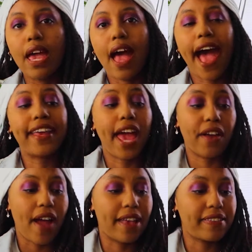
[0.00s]
I
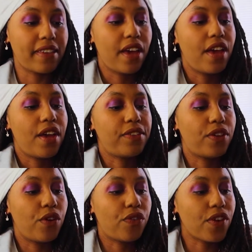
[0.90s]
digress.
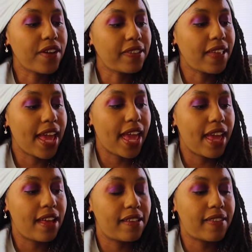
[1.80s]
So first thing
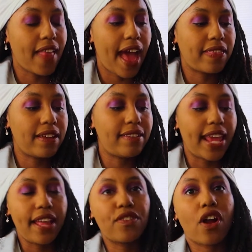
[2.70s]
is that the
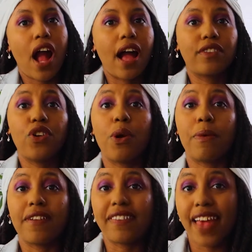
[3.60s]
dates are
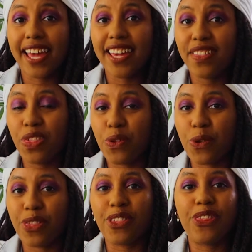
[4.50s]
October 2nd
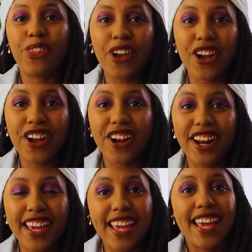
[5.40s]
through the
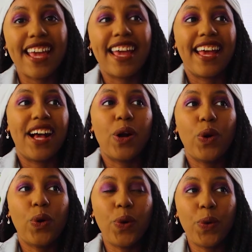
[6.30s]
3rd.
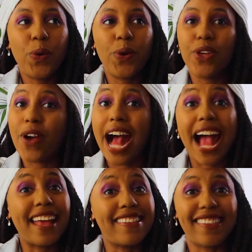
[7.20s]
Whew, you
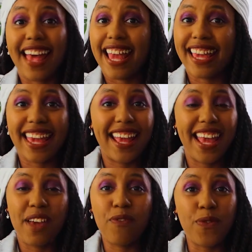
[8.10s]
guys, like
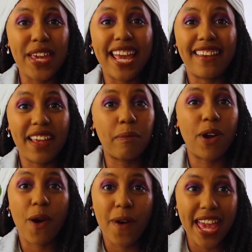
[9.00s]
if we end up
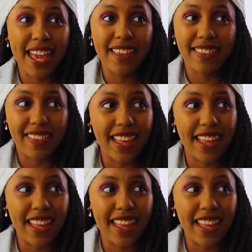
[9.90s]
going,